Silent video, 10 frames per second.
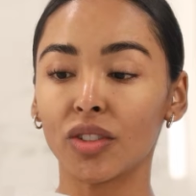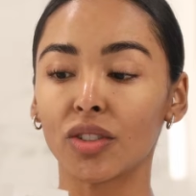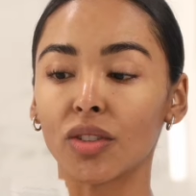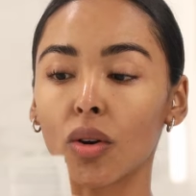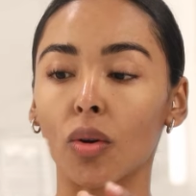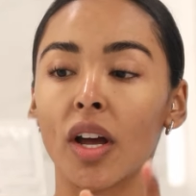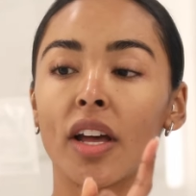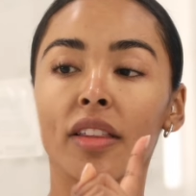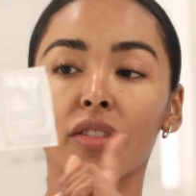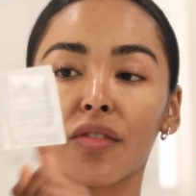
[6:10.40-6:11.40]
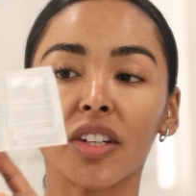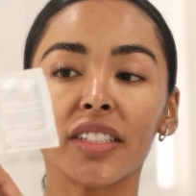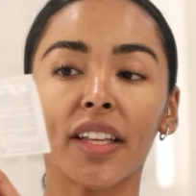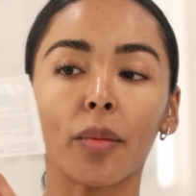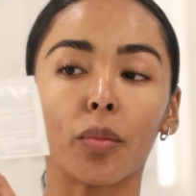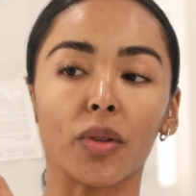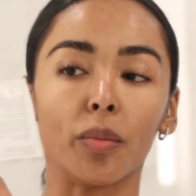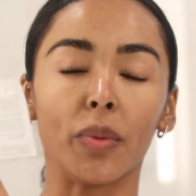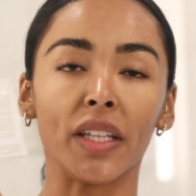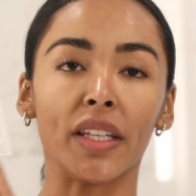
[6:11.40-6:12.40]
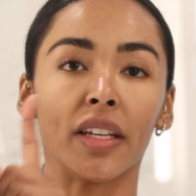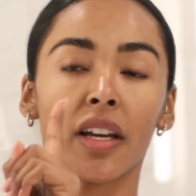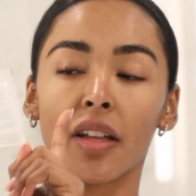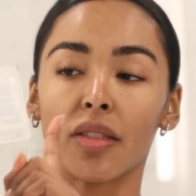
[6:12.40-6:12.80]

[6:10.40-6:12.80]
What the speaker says: So the first step would be